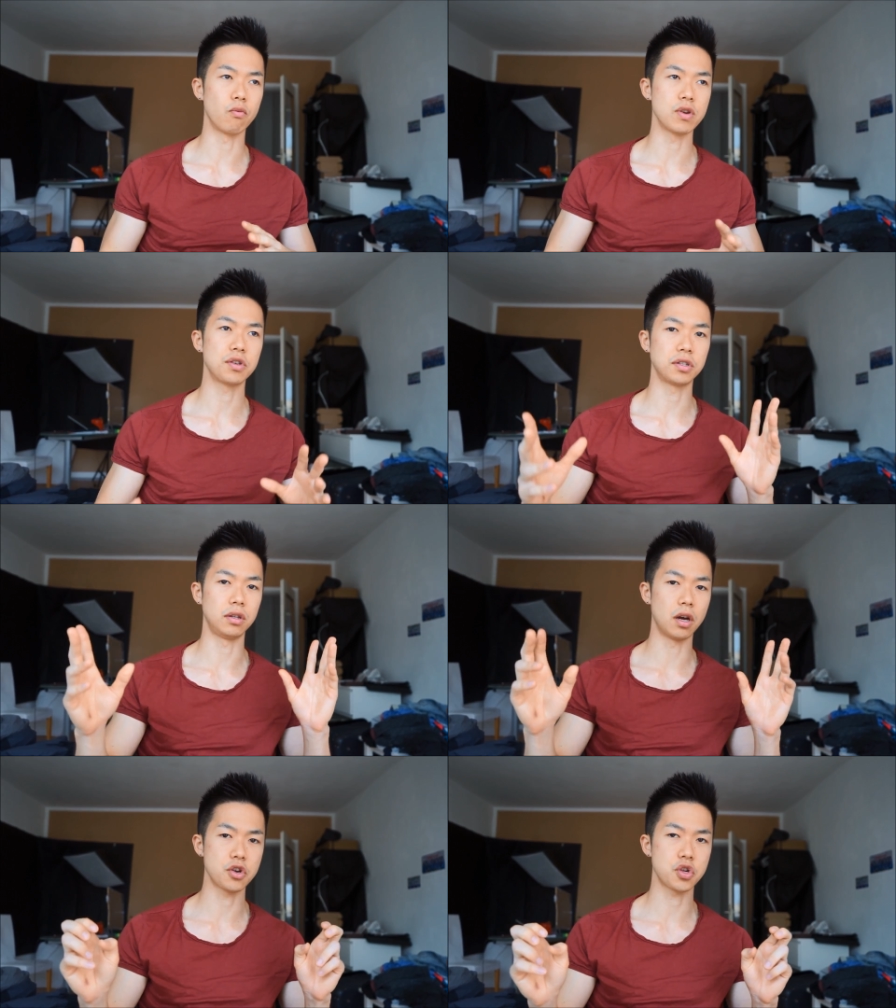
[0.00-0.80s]
which is
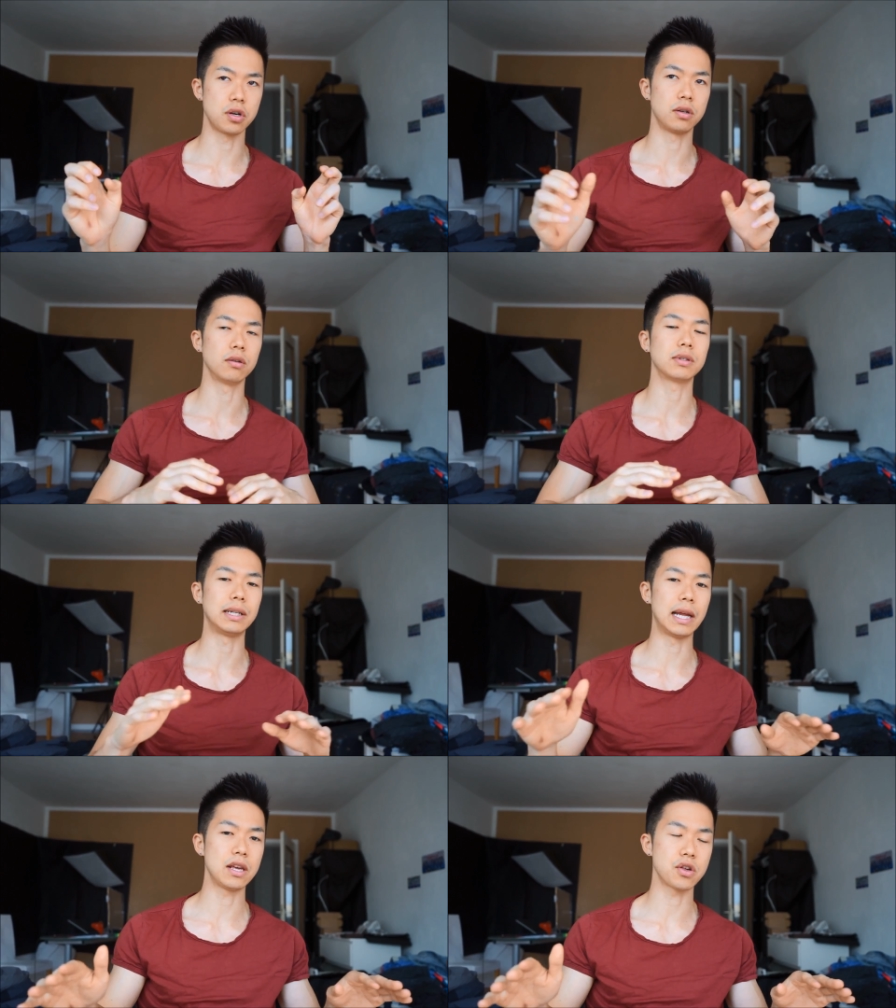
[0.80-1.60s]
nurture, not the
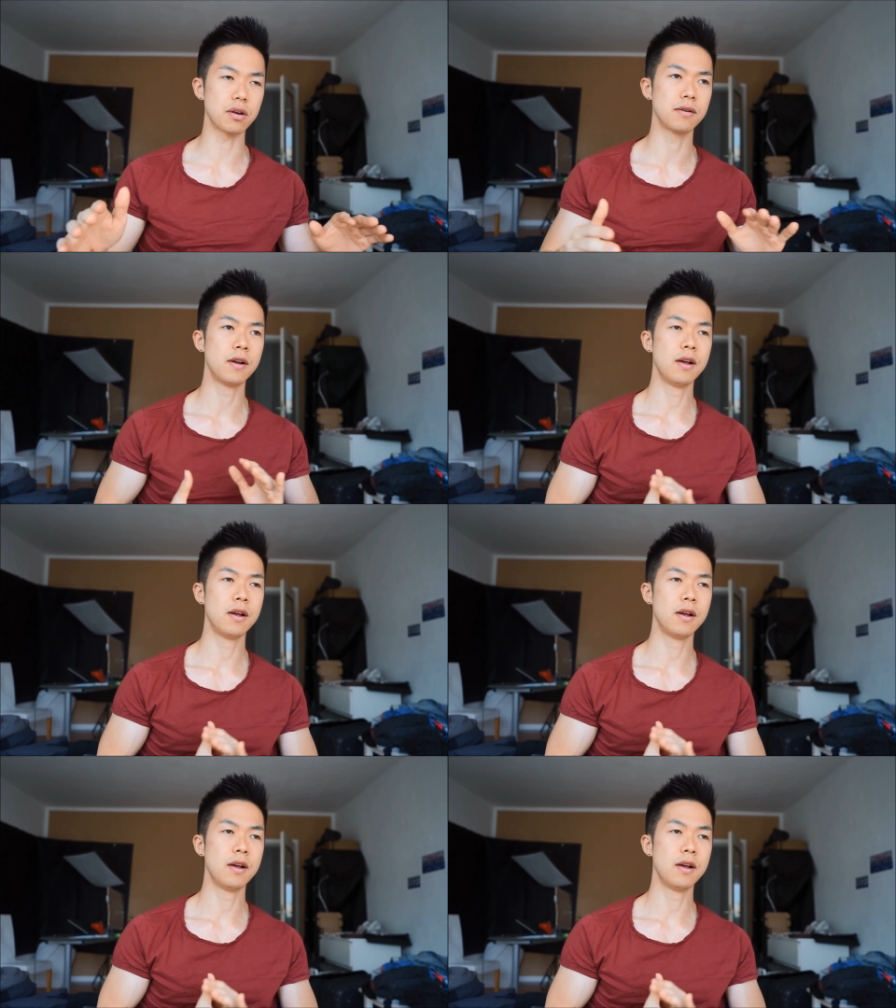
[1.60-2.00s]
nature.